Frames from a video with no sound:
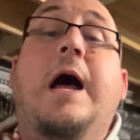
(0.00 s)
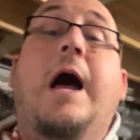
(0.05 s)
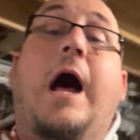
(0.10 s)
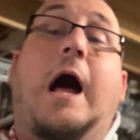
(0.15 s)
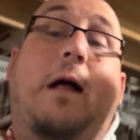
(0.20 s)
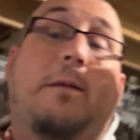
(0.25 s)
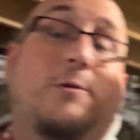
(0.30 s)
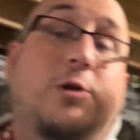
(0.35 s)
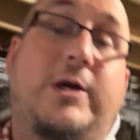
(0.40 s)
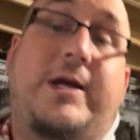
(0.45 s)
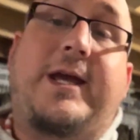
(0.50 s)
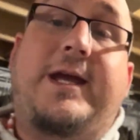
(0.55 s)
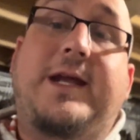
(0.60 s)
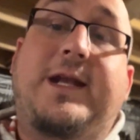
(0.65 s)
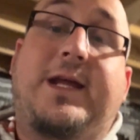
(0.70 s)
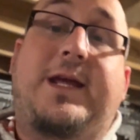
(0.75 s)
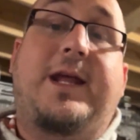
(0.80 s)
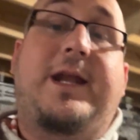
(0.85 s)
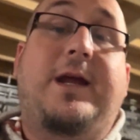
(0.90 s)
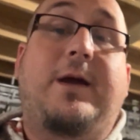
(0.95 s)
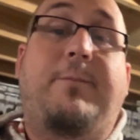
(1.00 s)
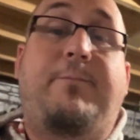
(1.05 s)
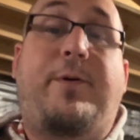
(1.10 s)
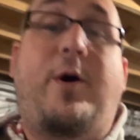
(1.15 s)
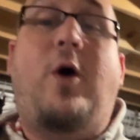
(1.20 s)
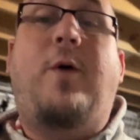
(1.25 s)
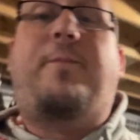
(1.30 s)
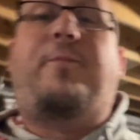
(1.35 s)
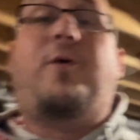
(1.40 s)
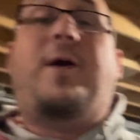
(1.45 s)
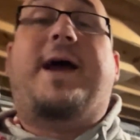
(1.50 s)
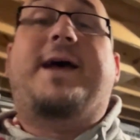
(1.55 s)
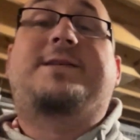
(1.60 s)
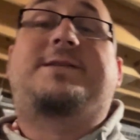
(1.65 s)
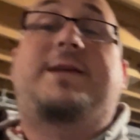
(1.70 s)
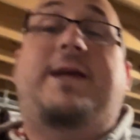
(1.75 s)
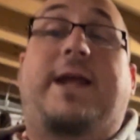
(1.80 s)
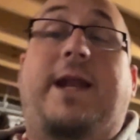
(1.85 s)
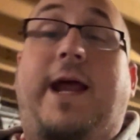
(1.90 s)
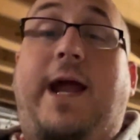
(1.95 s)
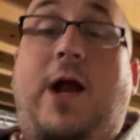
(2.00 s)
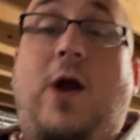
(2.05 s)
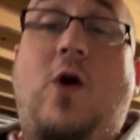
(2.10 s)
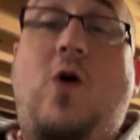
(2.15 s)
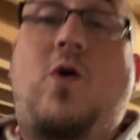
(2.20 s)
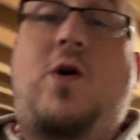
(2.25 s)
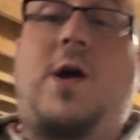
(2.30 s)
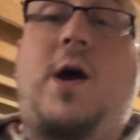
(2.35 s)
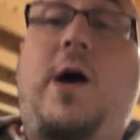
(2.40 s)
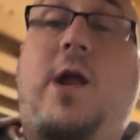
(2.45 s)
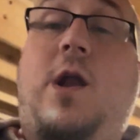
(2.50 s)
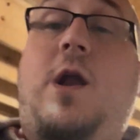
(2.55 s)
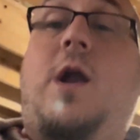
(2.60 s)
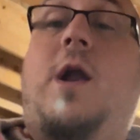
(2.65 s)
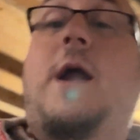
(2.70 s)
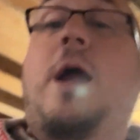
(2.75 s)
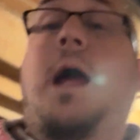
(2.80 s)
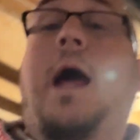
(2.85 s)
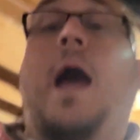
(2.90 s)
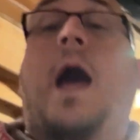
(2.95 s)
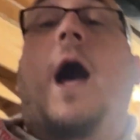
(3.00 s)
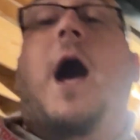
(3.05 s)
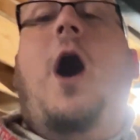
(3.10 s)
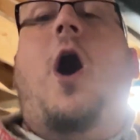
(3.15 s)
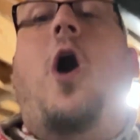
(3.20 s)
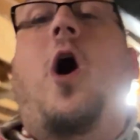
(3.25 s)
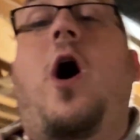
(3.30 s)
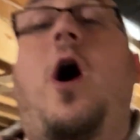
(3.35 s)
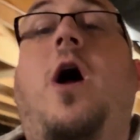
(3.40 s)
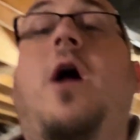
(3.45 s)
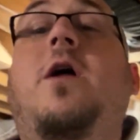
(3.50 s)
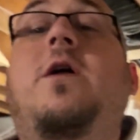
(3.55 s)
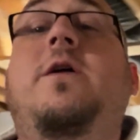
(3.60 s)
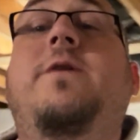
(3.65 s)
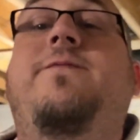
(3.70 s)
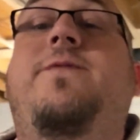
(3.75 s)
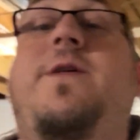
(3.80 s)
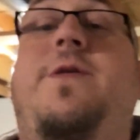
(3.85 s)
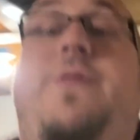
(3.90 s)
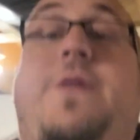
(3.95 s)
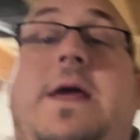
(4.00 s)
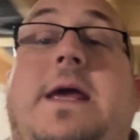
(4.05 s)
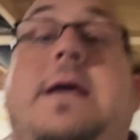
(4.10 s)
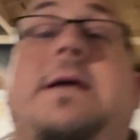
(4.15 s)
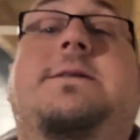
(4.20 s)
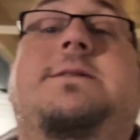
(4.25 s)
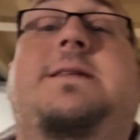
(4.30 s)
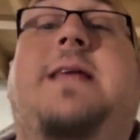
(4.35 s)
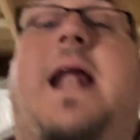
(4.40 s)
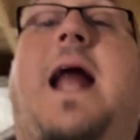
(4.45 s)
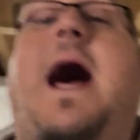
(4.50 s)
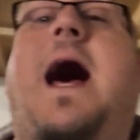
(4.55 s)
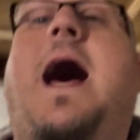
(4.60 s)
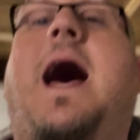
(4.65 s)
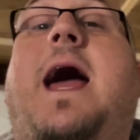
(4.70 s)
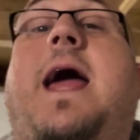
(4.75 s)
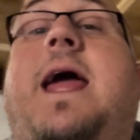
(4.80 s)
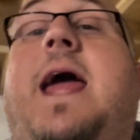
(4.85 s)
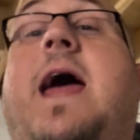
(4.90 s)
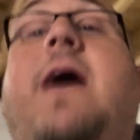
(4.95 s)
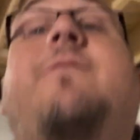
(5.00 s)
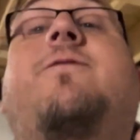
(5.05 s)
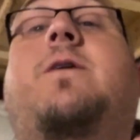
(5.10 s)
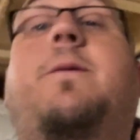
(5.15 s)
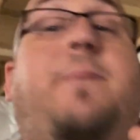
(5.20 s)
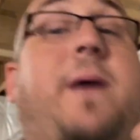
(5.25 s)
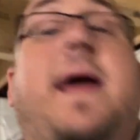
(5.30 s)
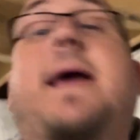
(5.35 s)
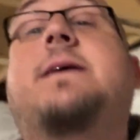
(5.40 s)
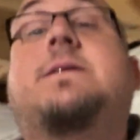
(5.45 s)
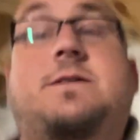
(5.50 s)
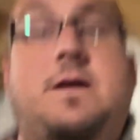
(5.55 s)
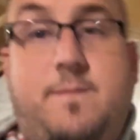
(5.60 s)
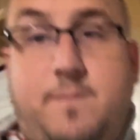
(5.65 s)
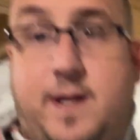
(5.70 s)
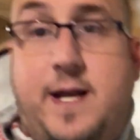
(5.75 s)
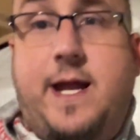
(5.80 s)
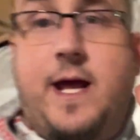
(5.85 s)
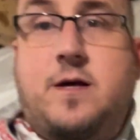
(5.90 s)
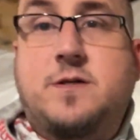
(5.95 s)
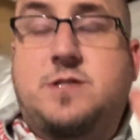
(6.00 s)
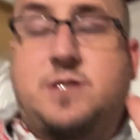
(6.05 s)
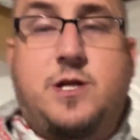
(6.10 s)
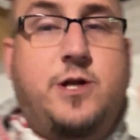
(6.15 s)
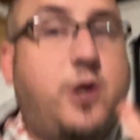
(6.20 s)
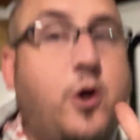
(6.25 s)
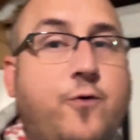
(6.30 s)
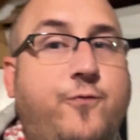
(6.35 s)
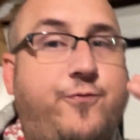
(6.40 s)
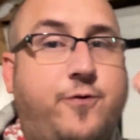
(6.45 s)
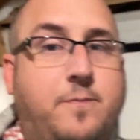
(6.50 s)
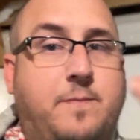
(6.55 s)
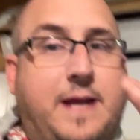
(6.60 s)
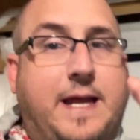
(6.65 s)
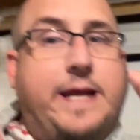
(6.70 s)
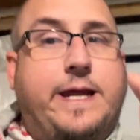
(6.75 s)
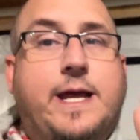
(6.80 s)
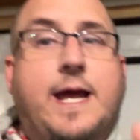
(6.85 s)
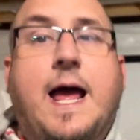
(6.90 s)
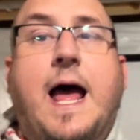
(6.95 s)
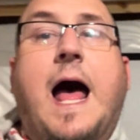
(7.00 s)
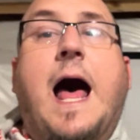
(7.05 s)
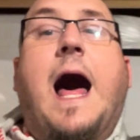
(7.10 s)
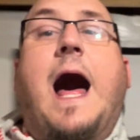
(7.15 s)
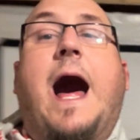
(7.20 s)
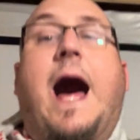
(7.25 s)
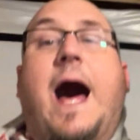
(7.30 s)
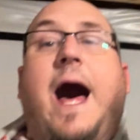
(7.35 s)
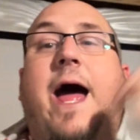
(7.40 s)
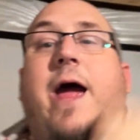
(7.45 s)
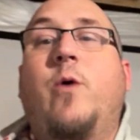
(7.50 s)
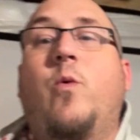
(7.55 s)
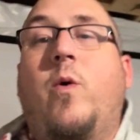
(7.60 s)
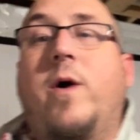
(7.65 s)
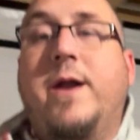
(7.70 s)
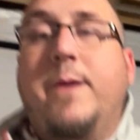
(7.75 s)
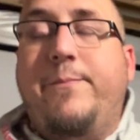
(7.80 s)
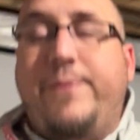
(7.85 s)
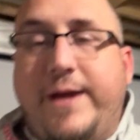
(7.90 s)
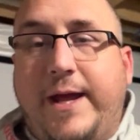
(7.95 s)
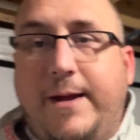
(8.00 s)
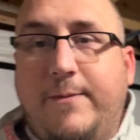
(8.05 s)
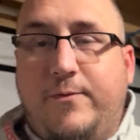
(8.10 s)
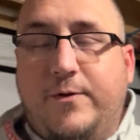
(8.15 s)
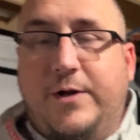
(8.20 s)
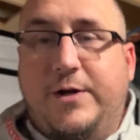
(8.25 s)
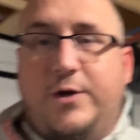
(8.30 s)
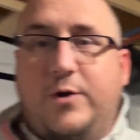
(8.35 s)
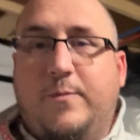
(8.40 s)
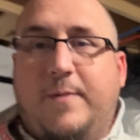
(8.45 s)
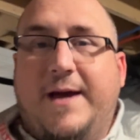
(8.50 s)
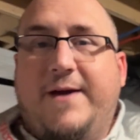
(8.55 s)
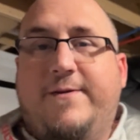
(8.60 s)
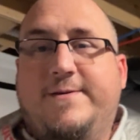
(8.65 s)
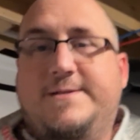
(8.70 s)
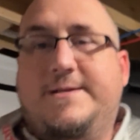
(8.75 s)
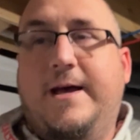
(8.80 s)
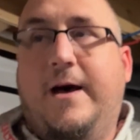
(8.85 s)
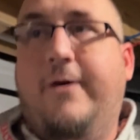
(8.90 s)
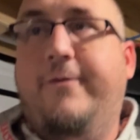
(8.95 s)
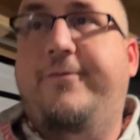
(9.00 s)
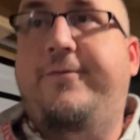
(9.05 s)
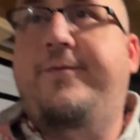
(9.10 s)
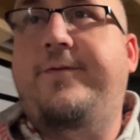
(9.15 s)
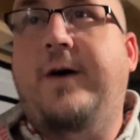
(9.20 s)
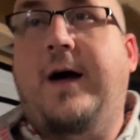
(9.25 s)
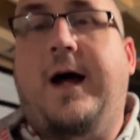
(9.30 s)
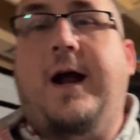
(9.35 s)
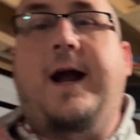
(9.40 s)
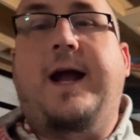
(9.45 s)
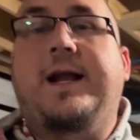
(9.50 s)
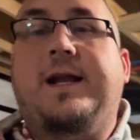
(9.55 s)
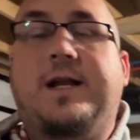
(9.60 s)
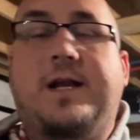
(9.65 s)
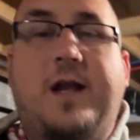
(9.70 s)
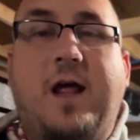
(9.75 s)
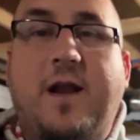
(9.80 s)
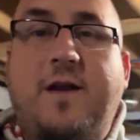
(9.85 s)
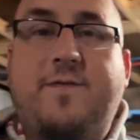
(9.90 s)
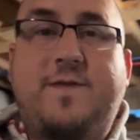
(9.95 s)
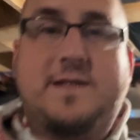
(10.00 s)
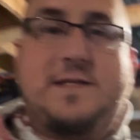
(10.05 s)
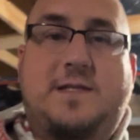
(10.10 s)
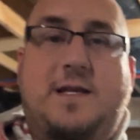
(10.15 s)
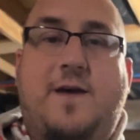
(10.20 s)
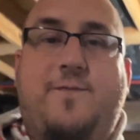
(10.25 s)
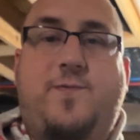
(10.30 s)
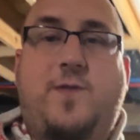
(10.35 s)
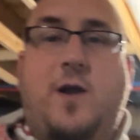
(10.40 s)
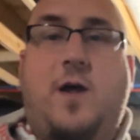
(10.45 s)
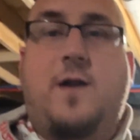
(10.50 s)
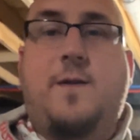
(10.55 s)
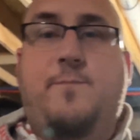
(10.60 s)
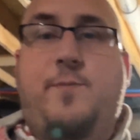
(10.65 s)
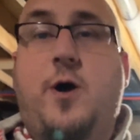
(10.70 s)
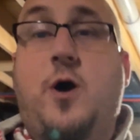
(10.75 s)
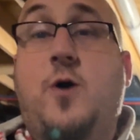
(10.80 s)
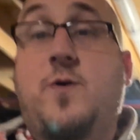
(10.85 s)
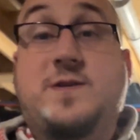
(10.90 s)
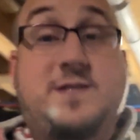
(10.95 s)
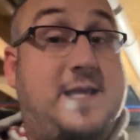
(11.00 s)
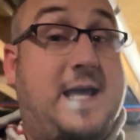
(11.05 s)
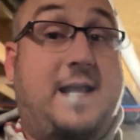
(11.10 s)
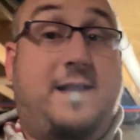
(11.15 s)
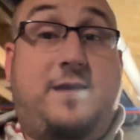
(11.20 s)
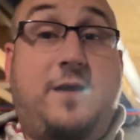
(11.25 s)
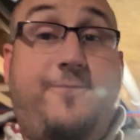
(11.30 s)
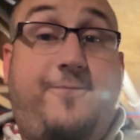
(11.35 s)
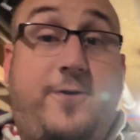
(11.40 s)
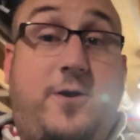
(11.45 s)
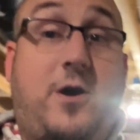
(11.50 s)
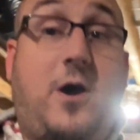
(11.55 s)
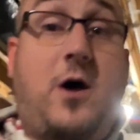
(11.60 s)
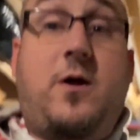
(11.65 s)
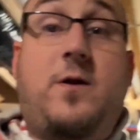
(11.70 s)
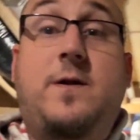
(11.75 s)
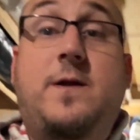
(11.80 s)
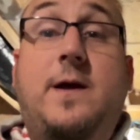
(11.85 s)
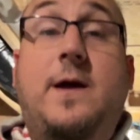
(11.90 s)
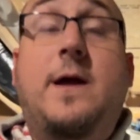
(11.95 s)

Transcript: I'm looking into getting a bow press, an arrow cutter, all of the things that I have to pay somebody else to do for me, I want to be able to do myself. All right, none of the stuff that on a bow is that difficult.